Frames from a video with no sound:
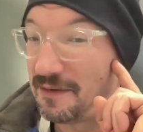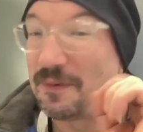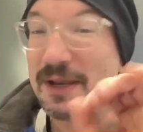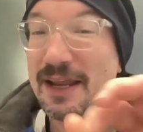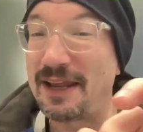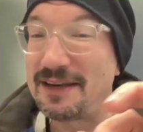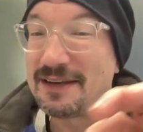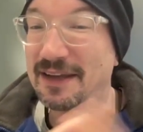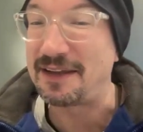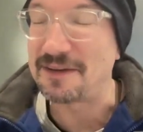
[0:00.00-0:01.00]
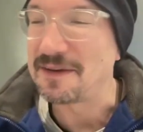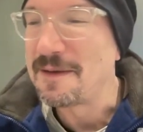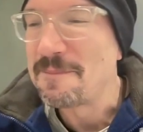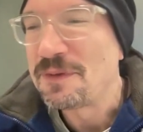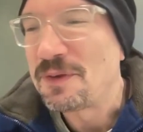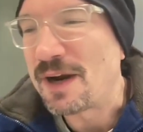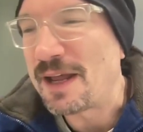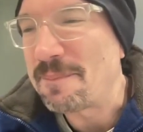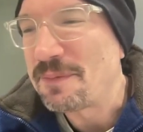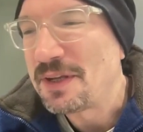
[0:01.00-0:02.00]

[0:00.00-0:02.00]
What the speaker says: We did, right?